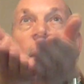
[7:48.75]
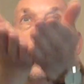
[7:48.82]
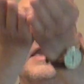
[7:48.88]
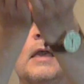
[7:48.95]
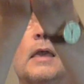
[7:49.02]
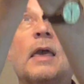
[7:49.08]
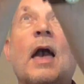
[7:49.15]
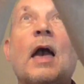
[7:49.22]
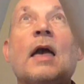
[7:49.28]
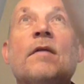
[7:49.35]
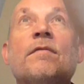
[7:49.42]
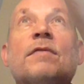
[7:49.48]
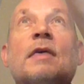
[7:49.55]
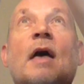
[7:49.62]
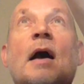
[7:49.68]
He
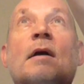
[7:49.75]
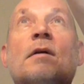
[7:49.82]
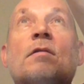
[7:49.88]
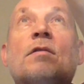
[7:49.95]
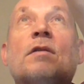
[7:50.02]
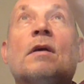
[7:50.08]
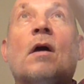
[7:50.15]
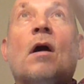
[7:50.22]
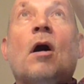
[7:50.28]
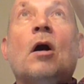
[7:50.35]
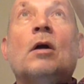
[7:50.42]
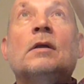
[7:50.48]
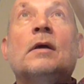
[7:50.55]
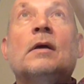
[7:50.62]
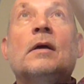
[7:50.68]
gave thanks to
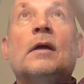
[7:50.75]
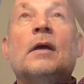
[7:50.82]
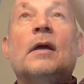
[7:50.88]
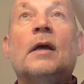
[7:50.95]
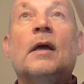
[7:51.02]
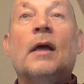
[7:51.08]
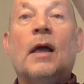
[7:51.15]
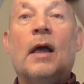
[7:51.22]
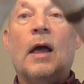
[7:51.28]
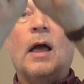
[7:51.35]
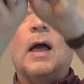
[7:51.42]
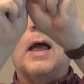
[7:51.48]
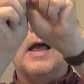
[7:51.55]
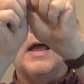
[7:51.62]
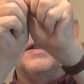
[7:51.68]
God
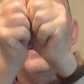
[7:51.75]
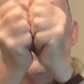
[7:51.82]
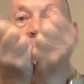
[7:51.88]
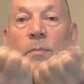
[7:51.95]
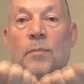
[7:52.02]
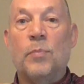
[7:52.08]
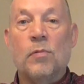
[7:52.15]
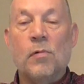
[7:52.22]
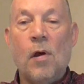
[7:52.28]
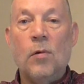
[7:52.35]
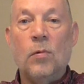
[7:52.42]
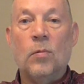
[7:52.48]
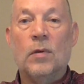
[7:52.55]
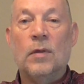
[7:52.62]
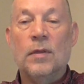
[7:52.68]
and he
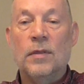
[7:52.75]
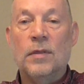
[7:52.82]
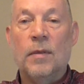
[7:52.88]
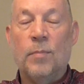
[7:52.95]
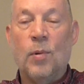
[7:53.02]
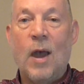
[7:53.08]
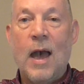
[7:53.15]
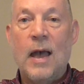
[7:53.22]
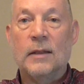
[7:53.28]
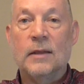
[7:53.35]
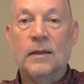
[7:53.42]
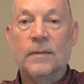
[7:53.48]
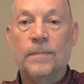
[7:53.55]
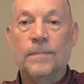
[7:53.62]
broke the bread.